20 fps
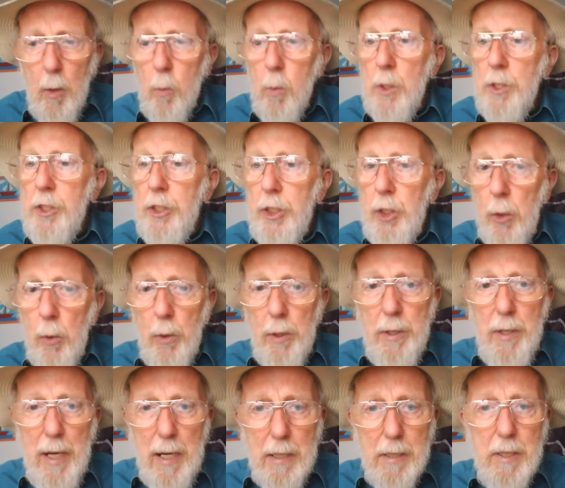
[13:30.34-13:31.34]
was
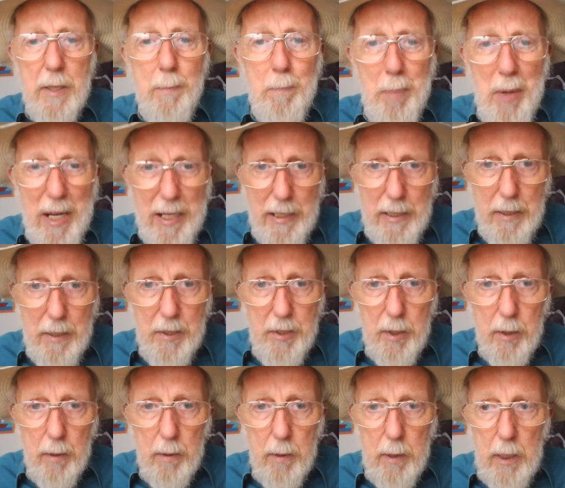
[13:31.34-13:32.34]
during that debate,
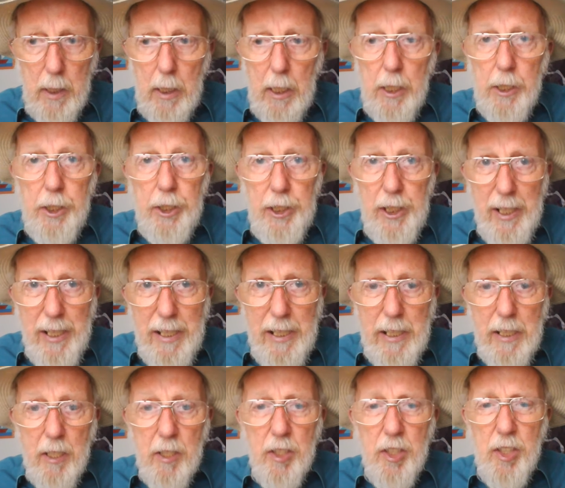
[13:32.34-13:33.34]

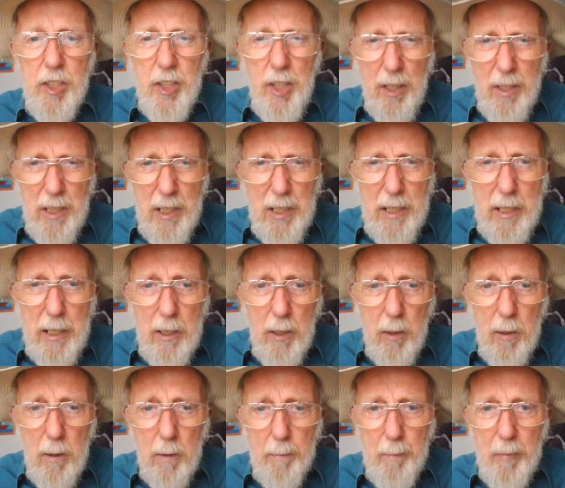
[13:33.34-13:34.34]
she suddenly
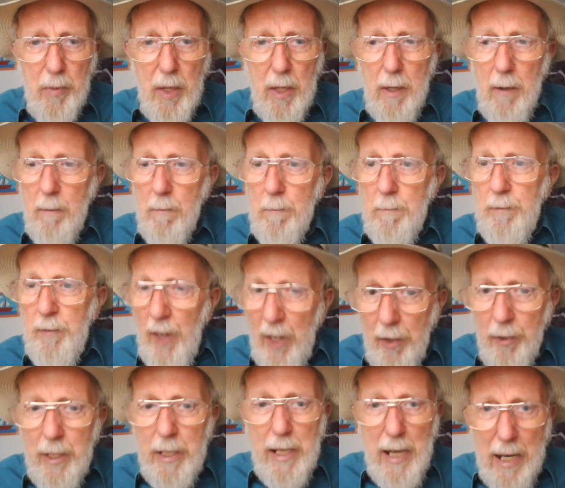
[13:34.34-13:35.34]
got
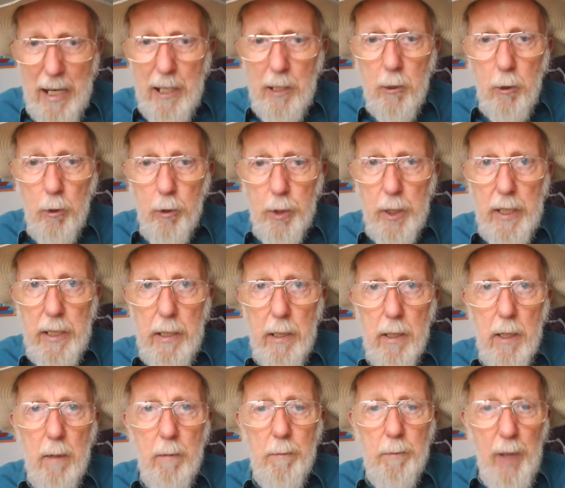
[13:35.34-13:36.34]
very angry,
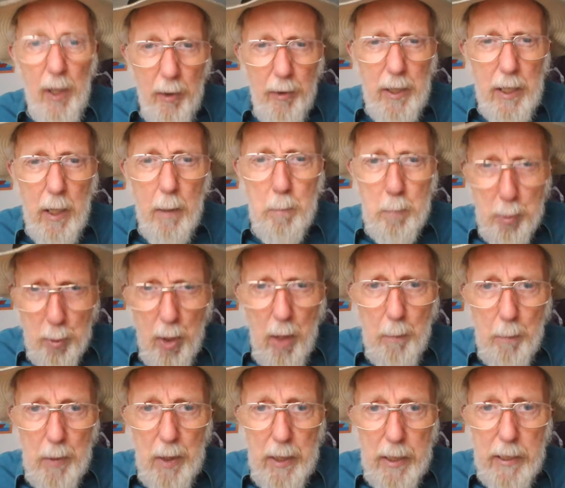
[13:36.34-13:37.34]
very
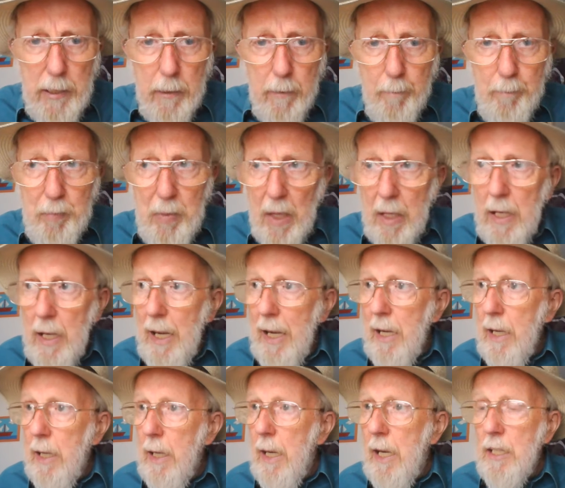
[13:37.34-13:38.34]
abruptly,
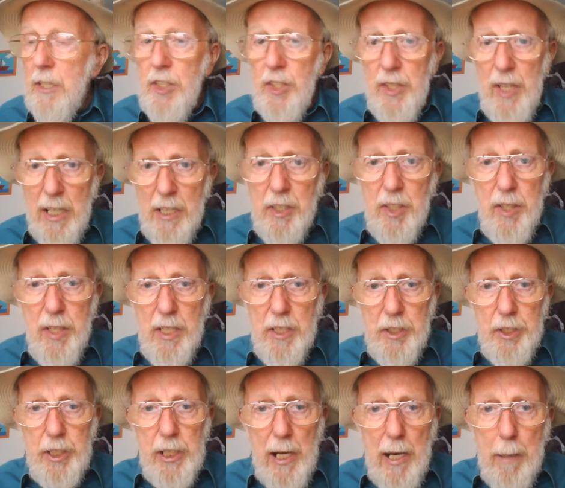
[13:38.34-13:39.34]
and said to this
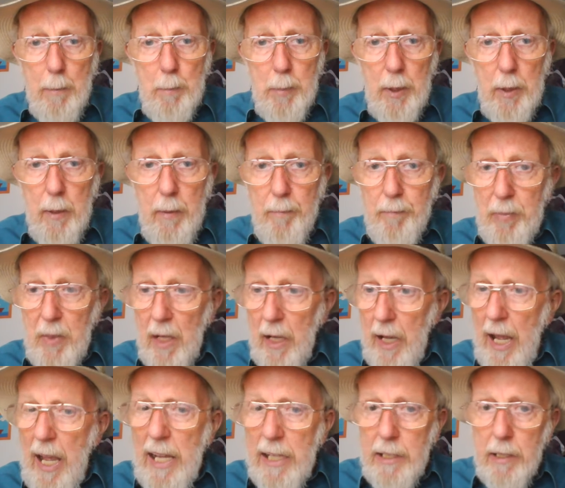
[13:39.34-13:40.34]
chap,
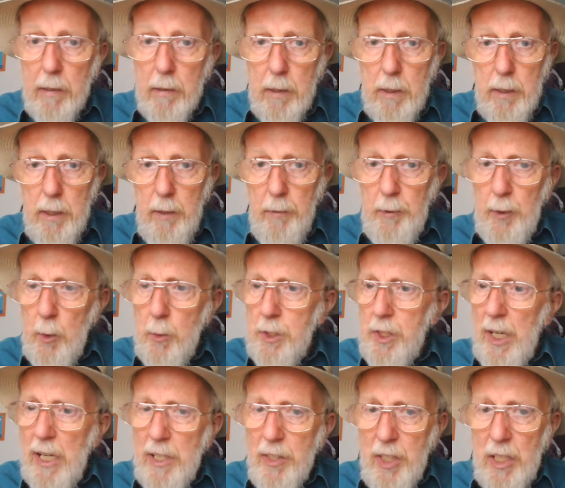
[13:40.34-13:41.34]
hey, if you
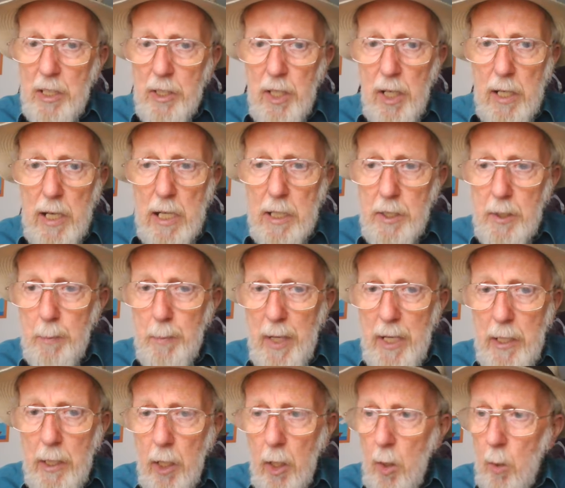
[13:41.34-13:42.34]
say things like that to
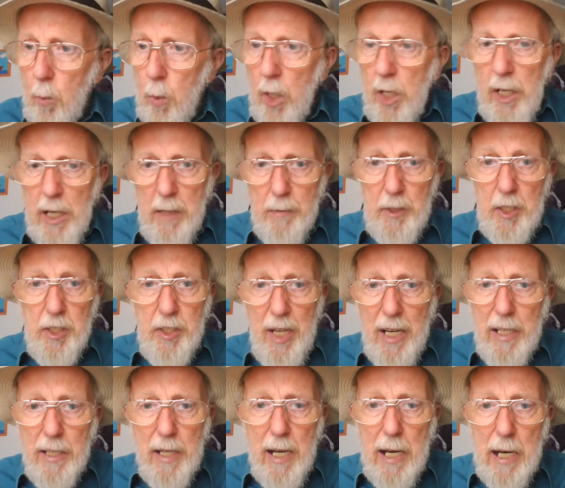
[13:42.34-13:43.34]
me, we're going to have to
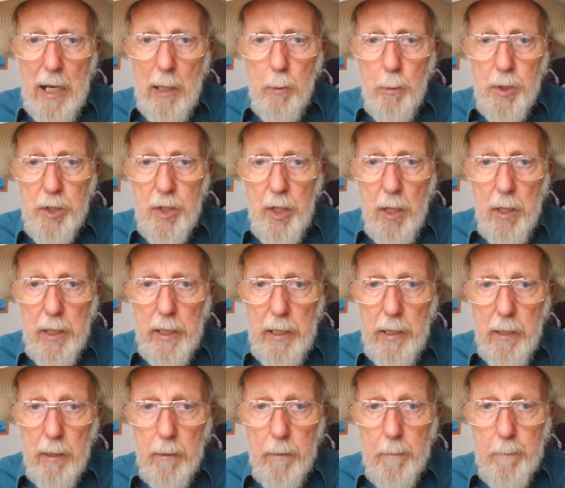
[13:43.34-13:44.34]
take that outside.